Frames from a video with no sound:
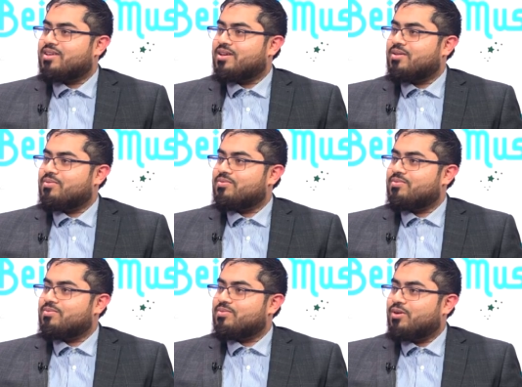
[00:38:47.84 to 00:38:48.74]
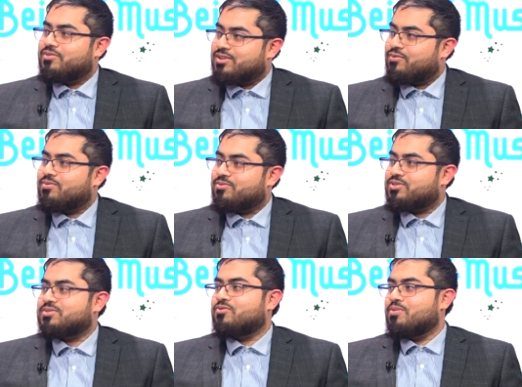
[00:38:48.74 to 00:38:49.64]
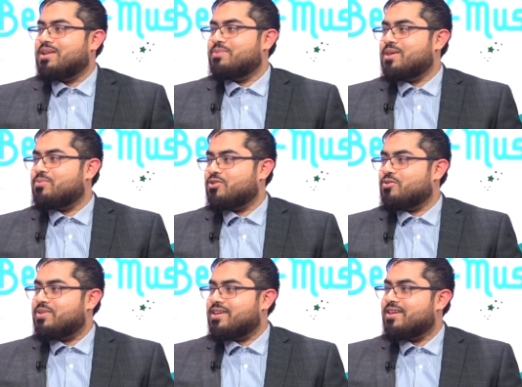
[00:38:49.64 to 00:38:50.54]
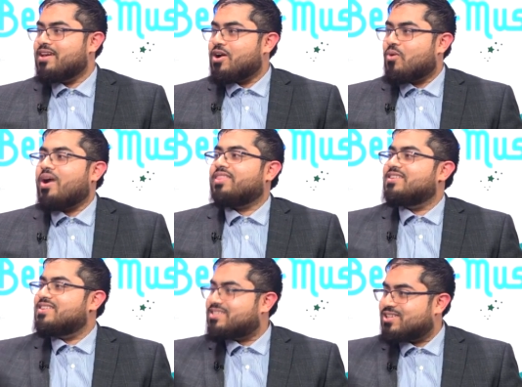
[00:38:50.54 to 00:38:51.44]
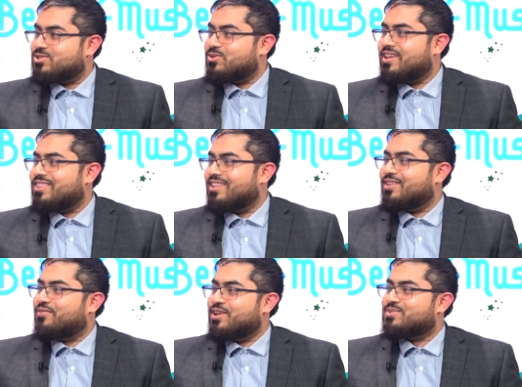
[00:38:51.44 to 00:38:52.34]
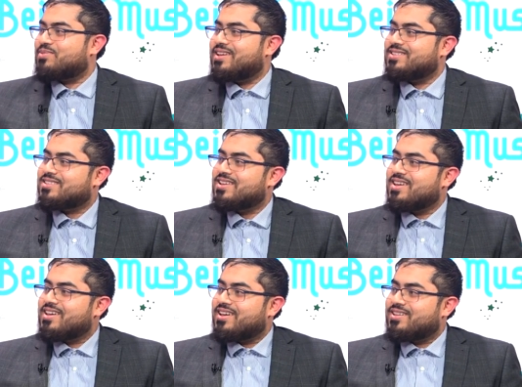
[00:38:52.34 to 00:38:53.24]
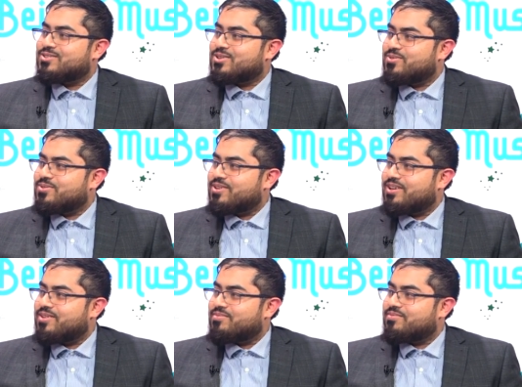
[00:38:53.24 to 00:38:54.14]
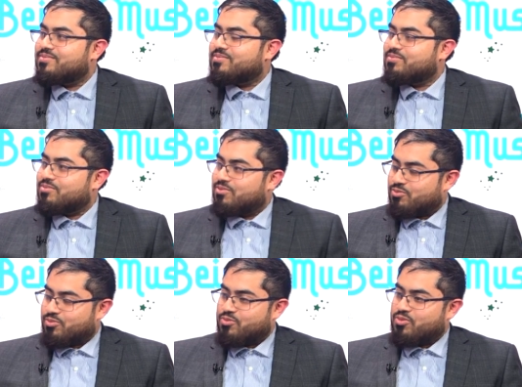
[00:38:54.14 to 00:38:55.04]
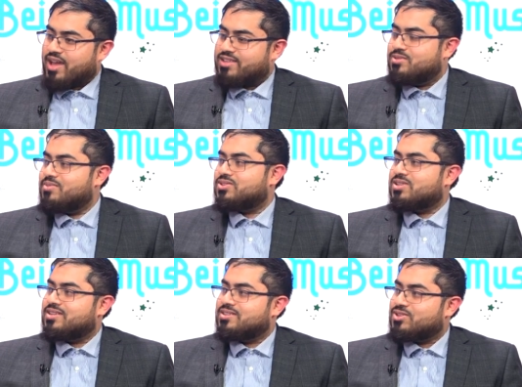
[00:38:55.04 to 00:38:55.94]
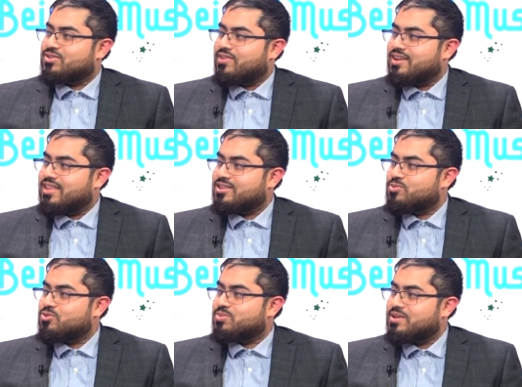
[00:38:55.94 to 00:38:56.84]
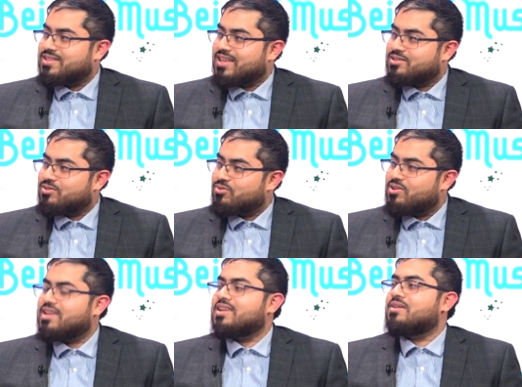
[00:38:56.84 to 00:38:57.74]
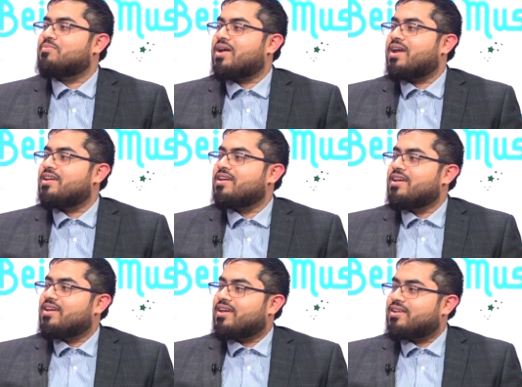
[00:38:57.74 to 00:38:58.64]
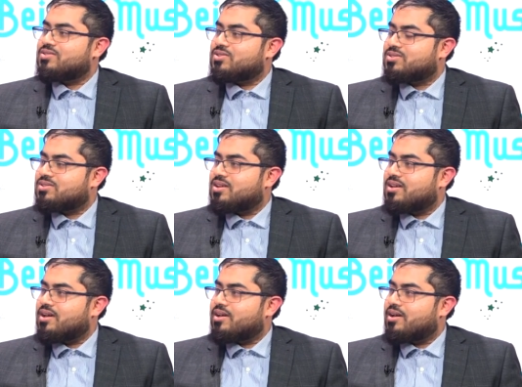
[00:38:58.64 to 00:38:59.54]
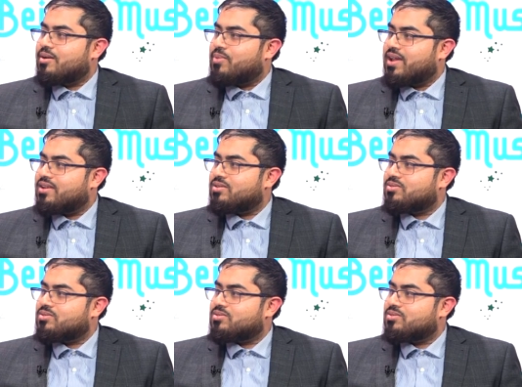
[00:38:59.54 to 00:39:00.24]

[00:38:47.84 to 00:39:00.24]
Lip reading: obviously, for many people, it will be quite the distance to get there in the first place. And so, as you mentioned, it's just finding that small space that's really nearby, and just applying.